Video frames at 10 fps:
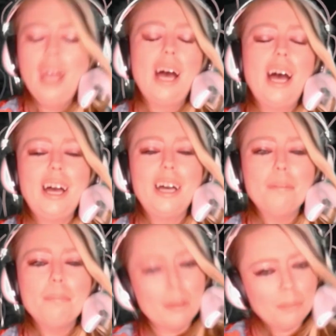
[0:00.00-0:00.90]

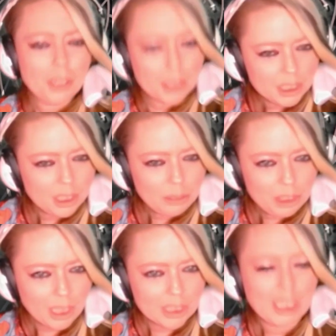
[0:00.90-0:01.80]
But I'm curious to know what you
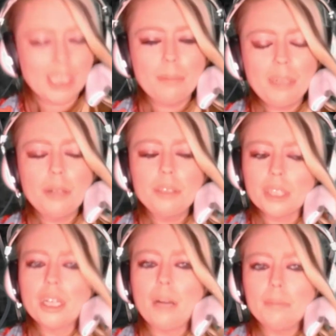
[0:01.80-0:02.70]
guys think. Let me know down
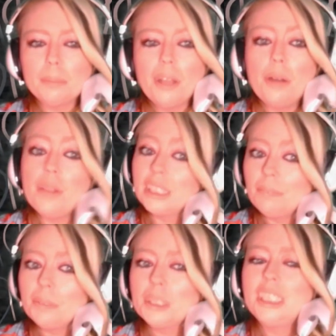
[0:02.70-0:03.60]
in the comments below. That's it
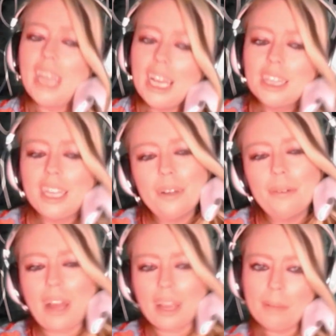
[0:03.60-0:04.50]
for today, though.
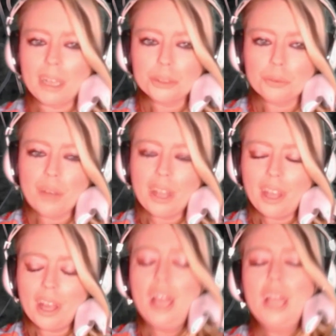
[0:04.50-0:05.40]
I am Asherella.